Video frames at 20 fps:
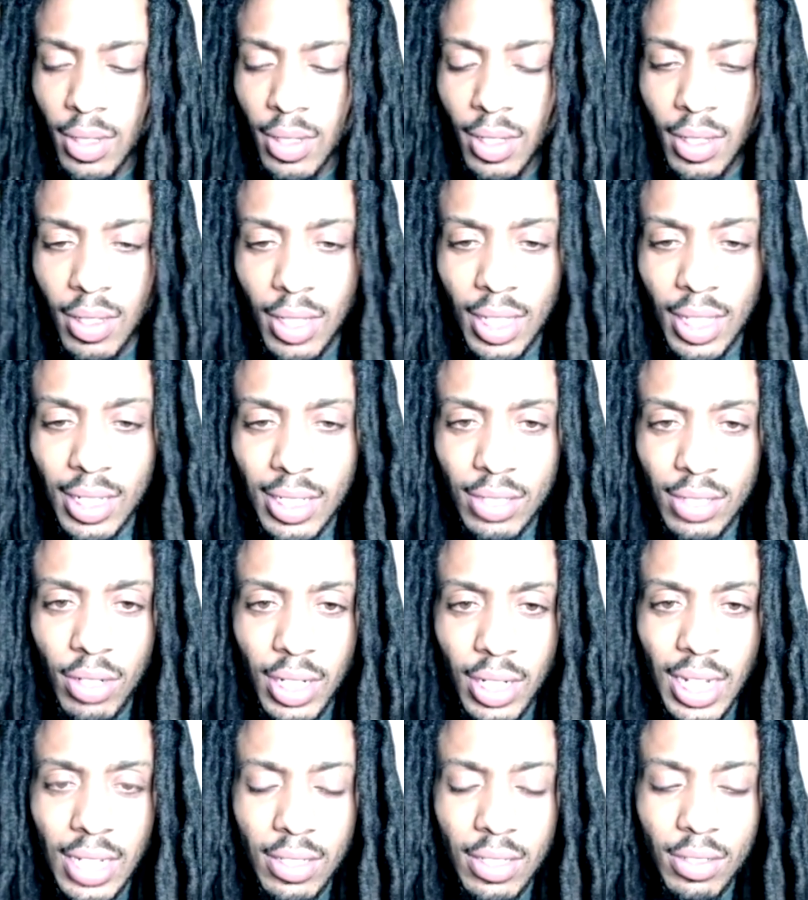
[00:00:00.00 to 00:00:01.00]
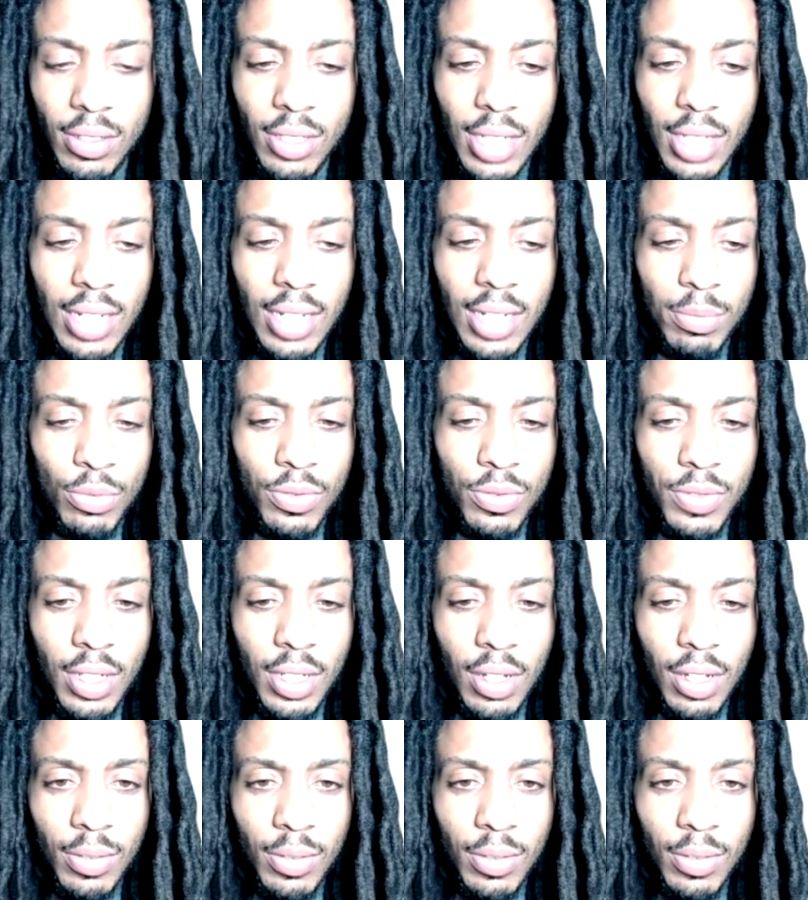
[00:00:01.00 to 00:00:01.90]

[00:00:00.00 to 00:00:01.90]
Yeah, Detroit got his own style of movies though.